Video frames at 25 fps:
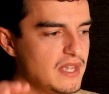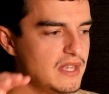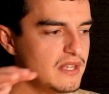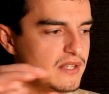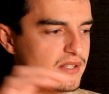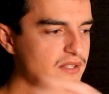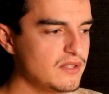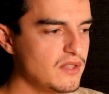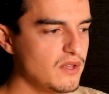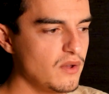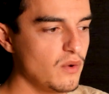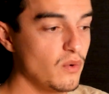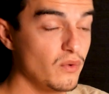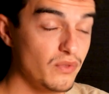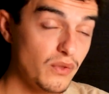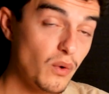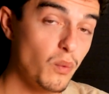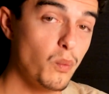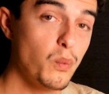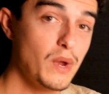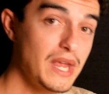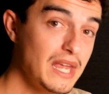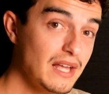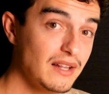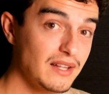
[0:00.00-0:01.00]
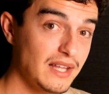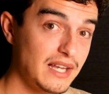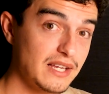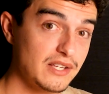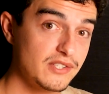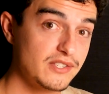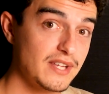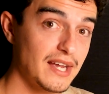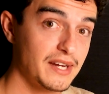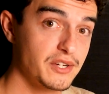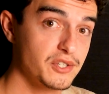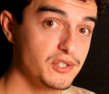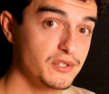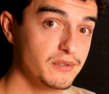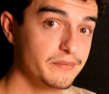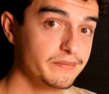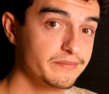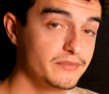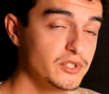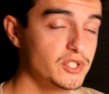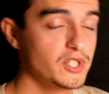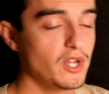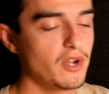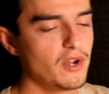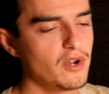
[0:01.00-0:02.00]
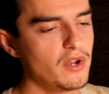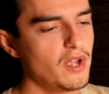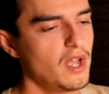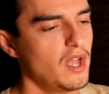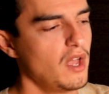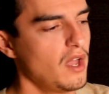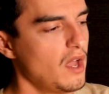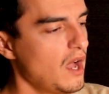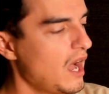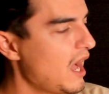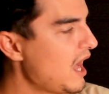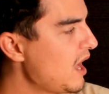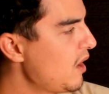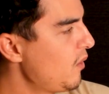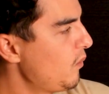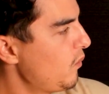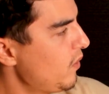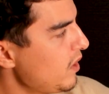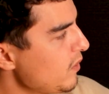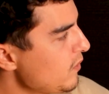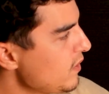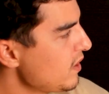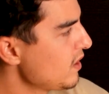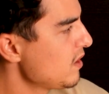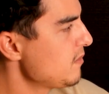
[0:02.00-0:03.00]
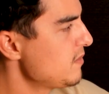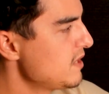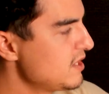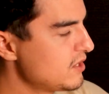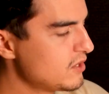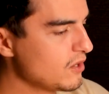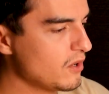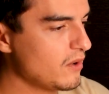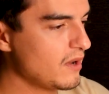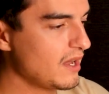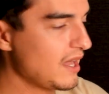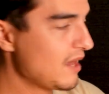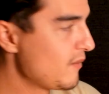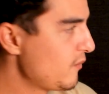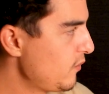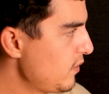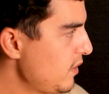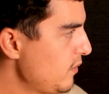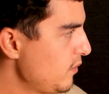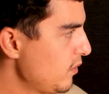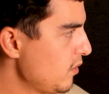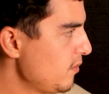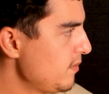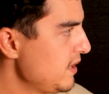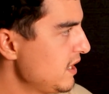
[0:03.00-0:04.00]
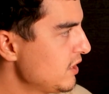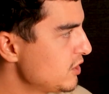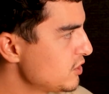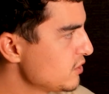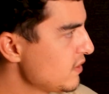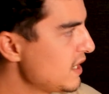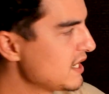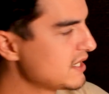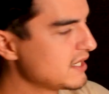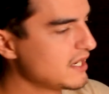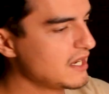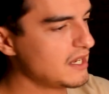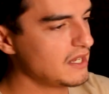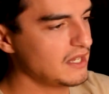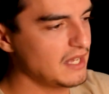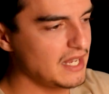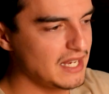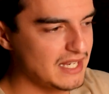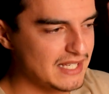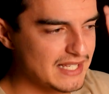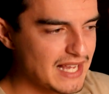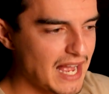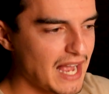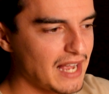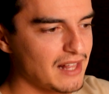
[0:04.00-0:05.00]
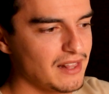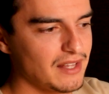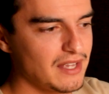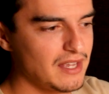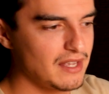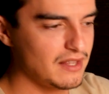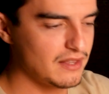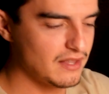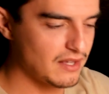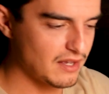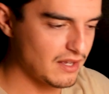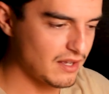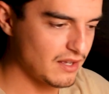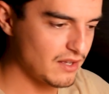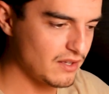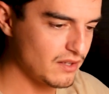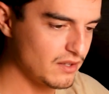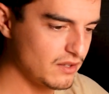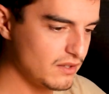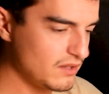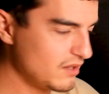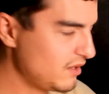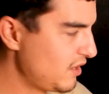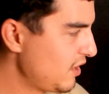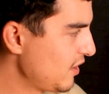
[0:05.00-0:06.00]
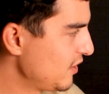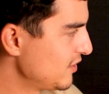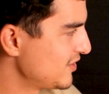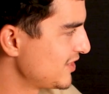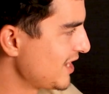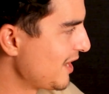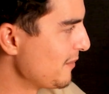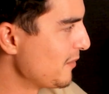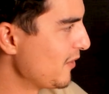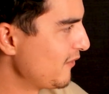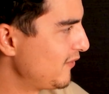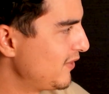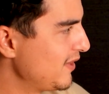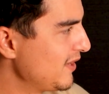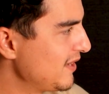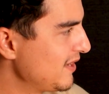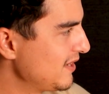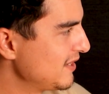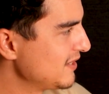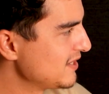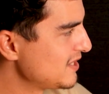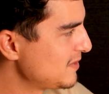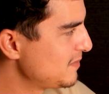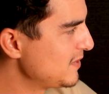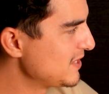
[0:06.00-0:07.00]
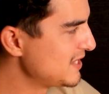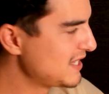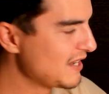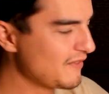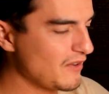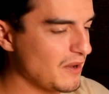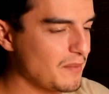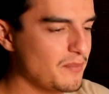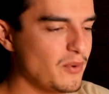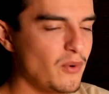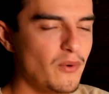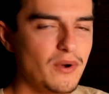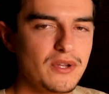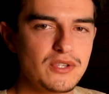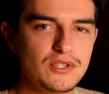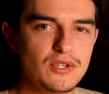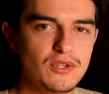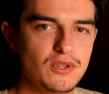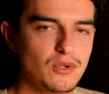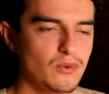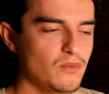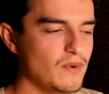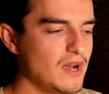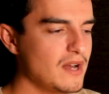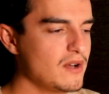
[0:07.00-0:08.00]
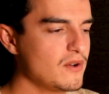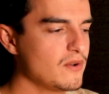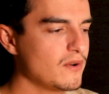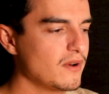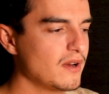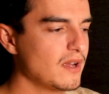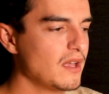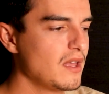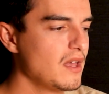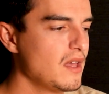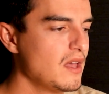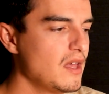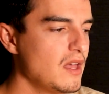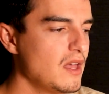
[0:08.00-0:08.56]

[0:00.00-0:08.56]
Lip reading: is the wheeling section. So what are we going to be doing? And we will be addressing exactly some of the specific points on the rendering.